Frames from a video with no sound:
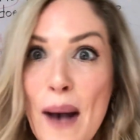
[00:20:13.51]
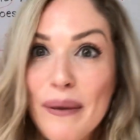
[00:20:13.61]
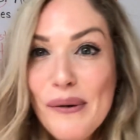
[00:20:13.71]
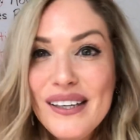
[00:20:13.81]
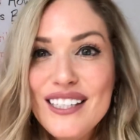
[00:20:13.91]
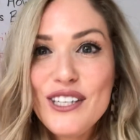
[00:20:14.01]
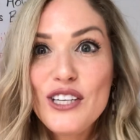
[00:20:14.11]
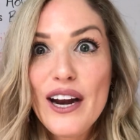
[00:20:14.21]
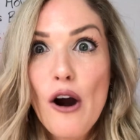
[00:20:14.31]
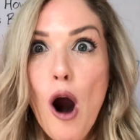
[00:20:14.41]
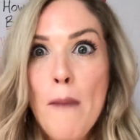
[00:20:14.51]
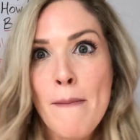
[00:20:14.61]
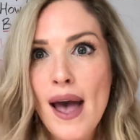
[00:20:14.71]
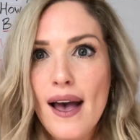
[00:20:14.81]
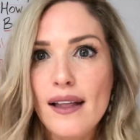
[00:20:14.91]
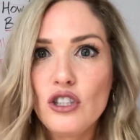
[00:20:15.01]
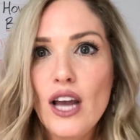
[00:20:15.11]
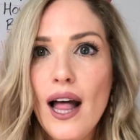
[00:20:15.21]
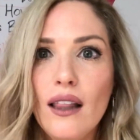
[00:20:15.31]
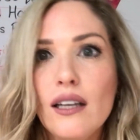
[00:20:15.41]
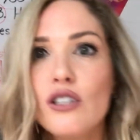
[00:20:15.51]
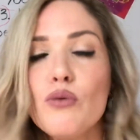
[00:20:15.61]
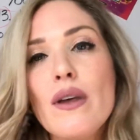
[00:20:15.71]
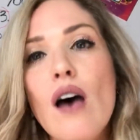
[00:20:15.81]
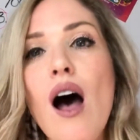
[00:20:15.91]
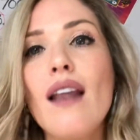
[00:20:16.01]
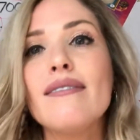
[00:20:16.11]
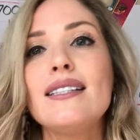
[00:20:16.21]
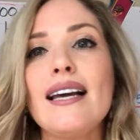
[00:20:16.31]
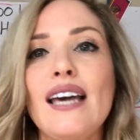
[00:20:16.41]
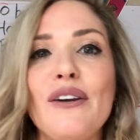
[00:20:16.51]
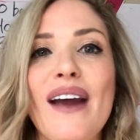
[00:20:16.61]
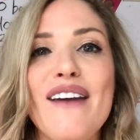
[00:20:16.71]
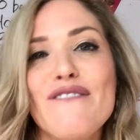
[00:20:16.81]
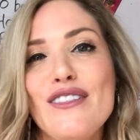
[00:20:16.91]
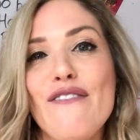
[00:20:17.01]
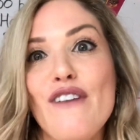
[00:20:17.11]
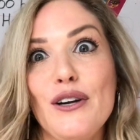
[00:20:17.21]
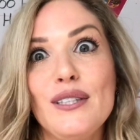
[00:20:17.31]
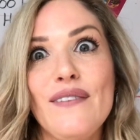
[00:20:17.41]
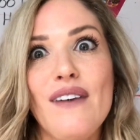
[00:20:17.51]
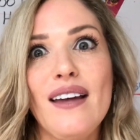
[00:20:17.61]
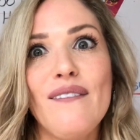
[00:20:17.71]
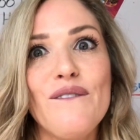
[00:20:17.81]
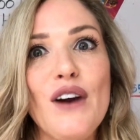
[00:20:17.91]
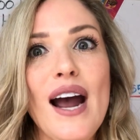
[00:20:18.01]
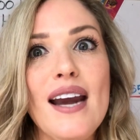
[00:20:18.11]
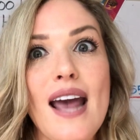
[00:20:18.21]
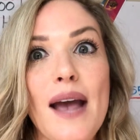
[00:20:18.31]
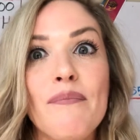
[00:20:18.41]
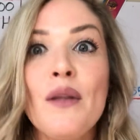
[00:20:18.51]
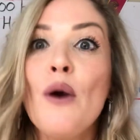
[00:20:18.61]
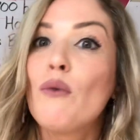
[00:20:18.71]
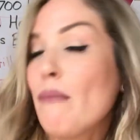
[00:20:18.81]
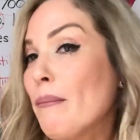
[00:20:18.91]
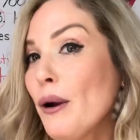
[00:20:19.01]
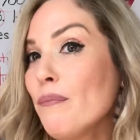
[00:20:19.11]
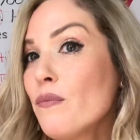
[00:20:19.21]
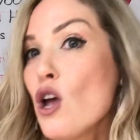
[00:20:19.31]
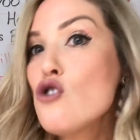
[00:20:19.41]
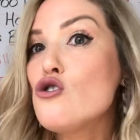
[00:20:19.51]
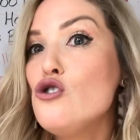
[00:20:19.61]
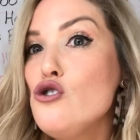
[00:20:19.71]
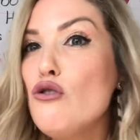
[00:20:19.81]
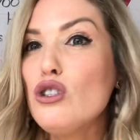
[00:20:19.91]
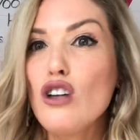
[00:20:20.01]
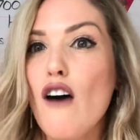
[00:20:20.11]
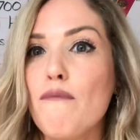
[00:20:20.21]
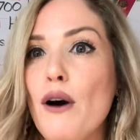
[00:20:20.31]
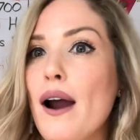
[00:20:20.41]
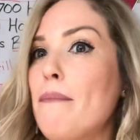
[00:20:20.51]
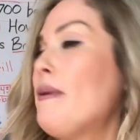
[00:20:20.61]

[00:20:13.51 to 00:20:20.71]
But I wanted to share our math challenge with all of 2nd grade for the first Fun Friday. Remember, you solve part